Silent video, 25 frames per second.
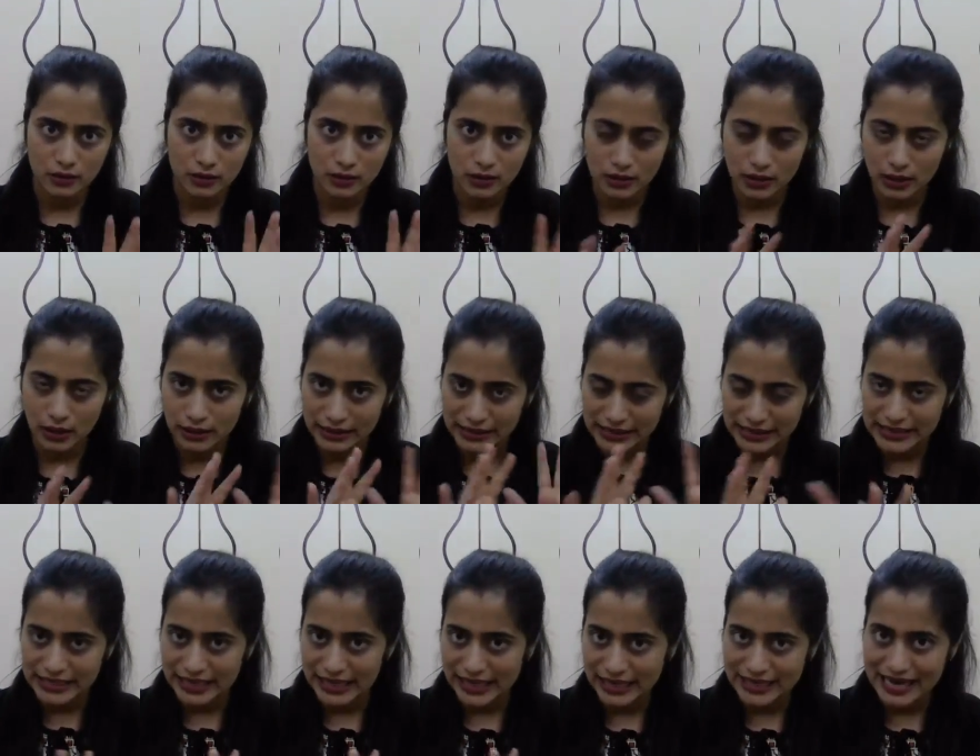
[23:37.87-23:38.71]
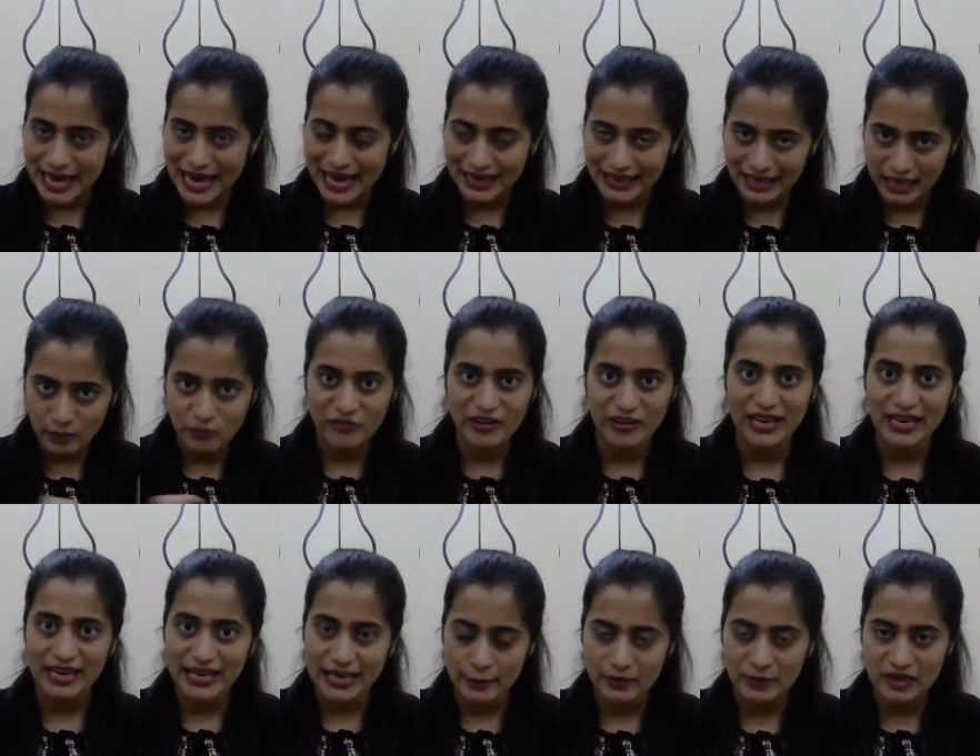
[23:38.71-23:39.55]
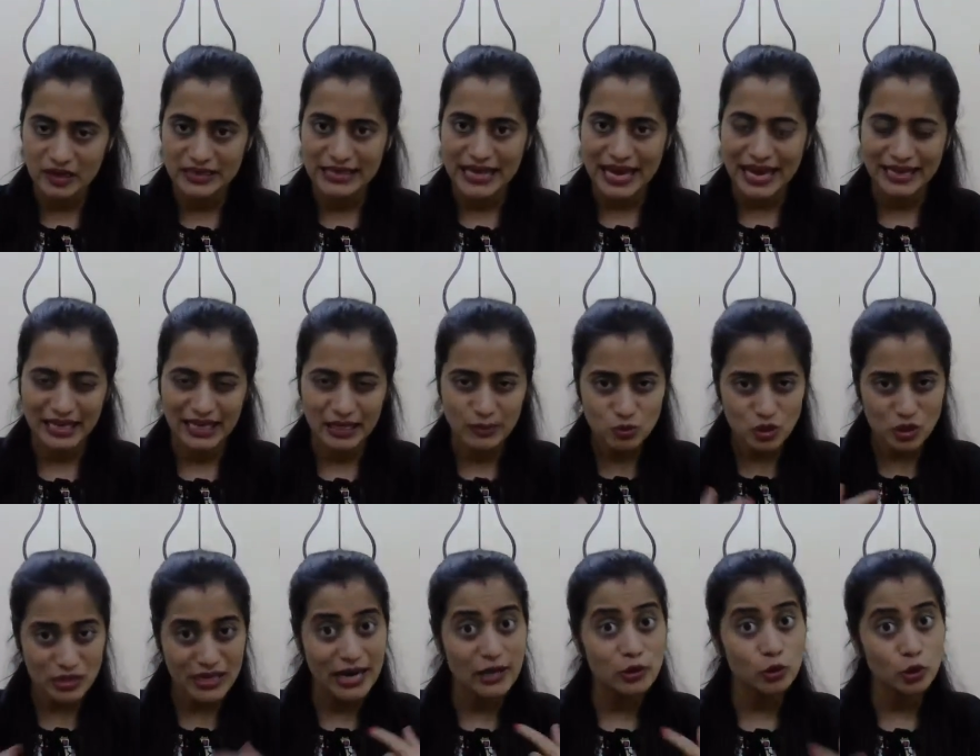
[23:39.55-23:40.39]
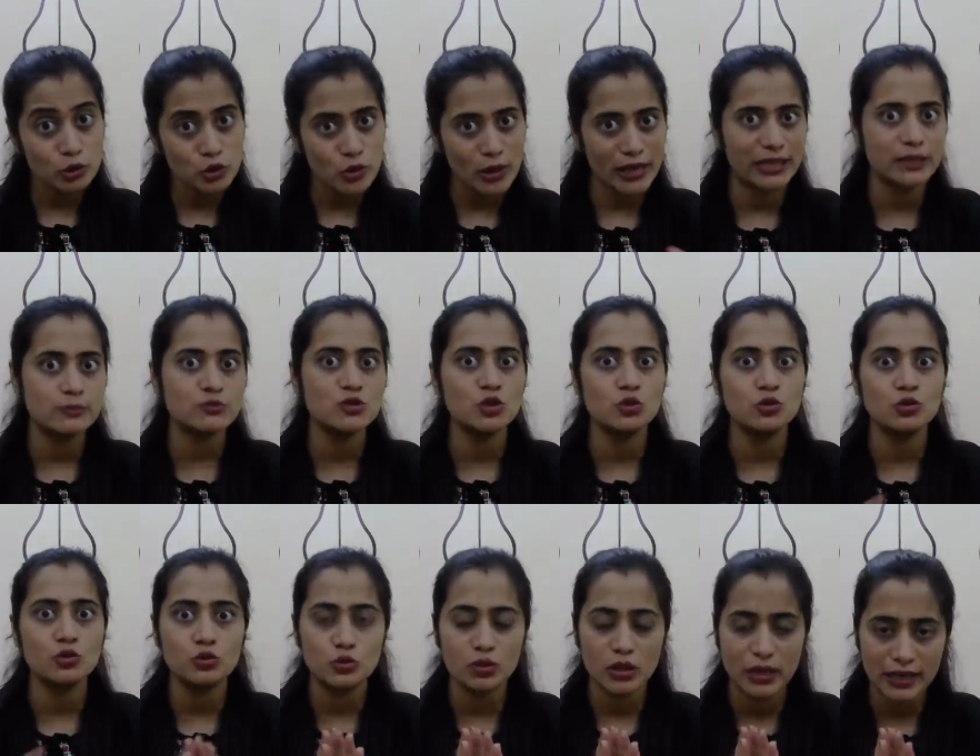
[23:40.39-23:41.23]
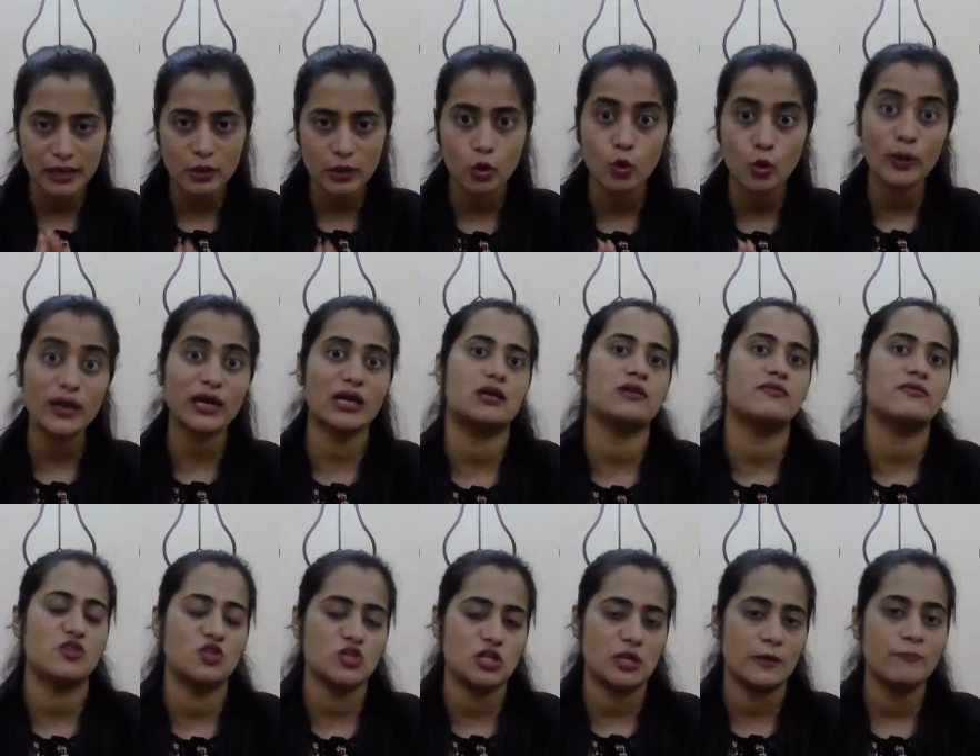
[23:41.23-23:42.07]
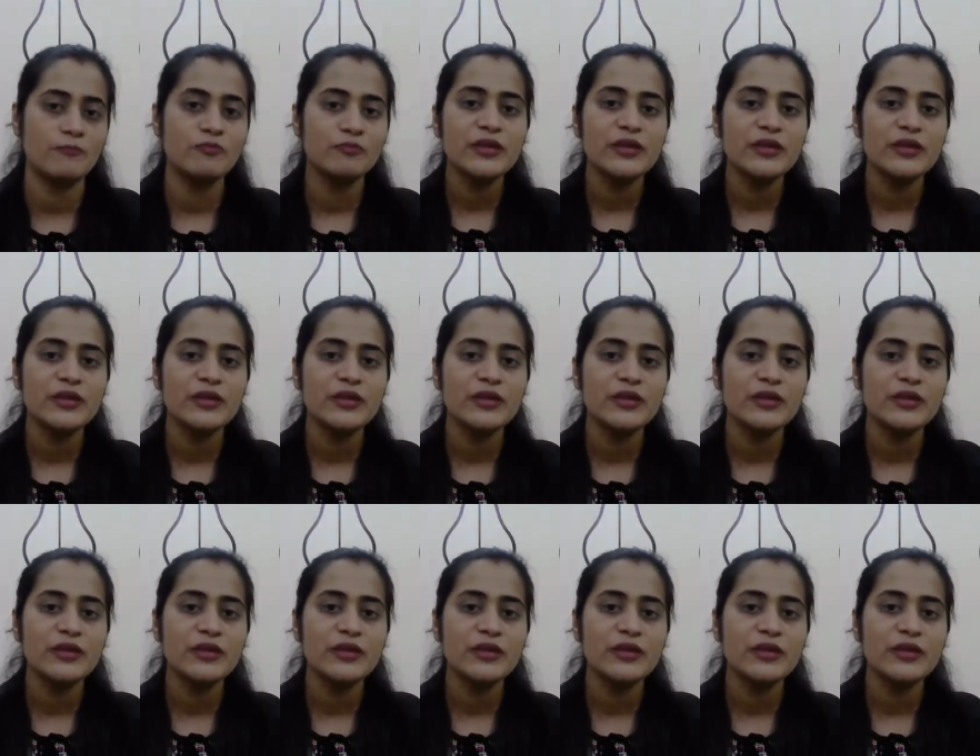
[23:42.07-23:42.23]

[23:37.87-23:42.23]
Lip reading: a detailed diagram, well labeled diagram, so that also helps you in quick revision.